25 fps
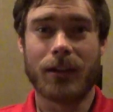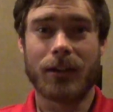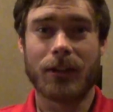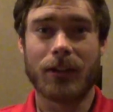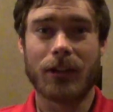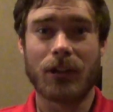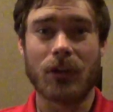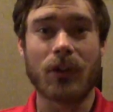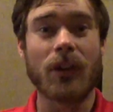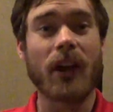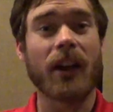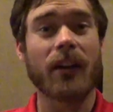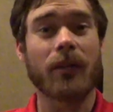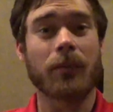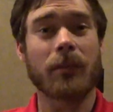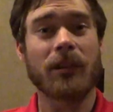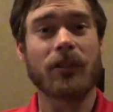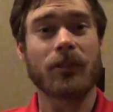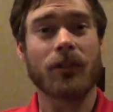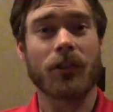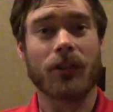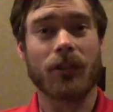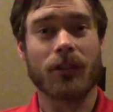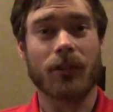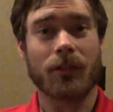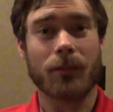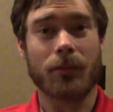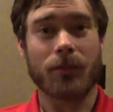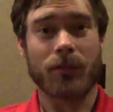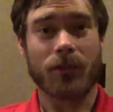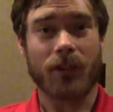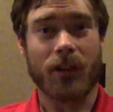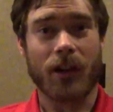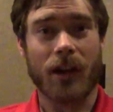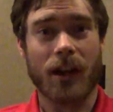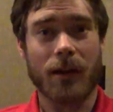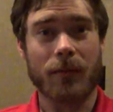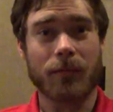You guys be sure to
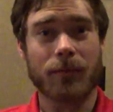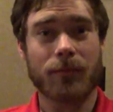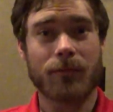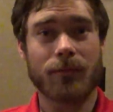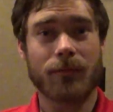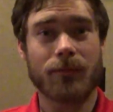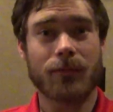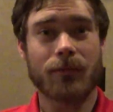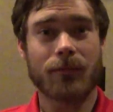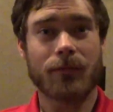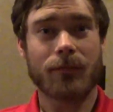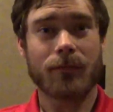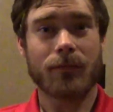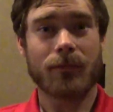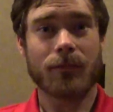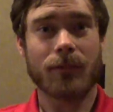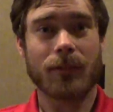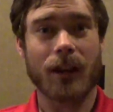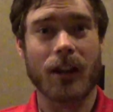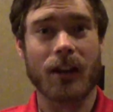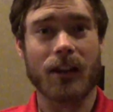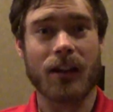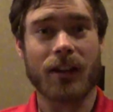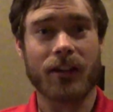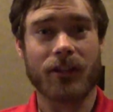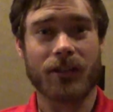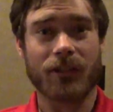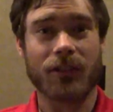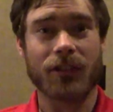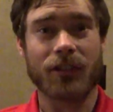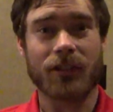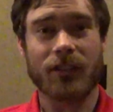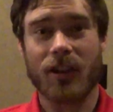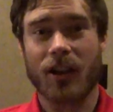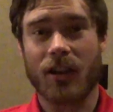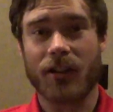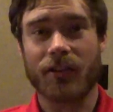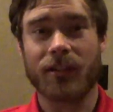subscribe. Got lots of
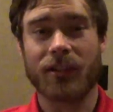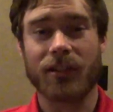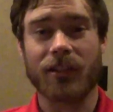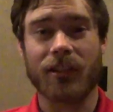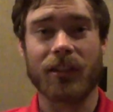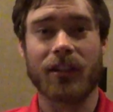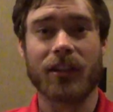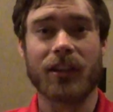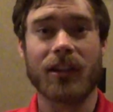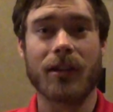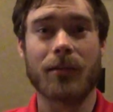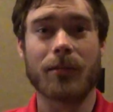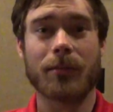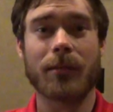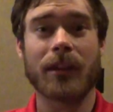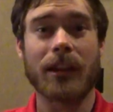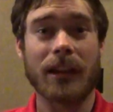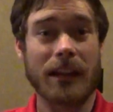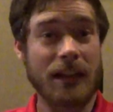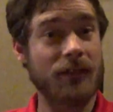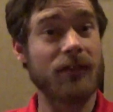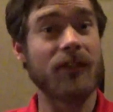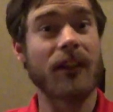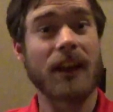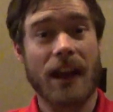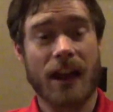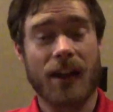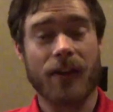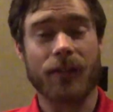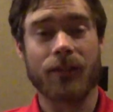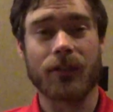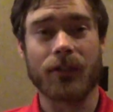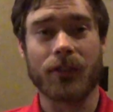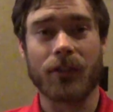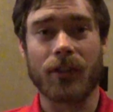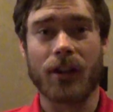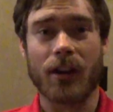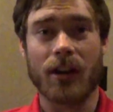good content to come even
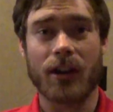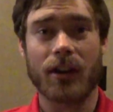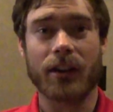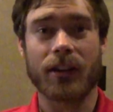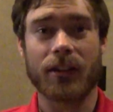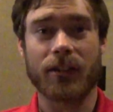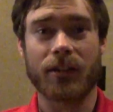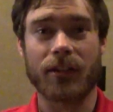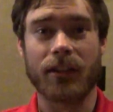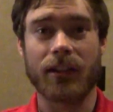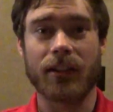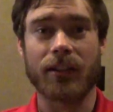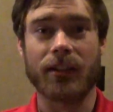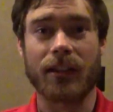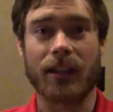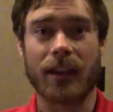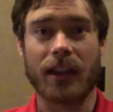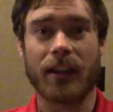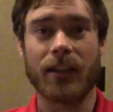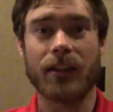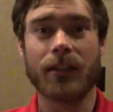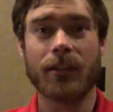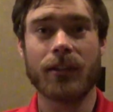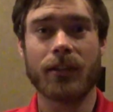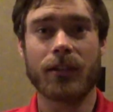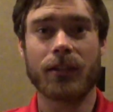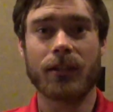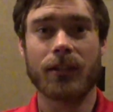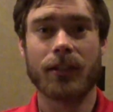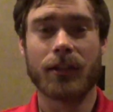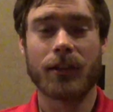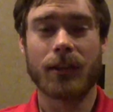after the hunting season ends.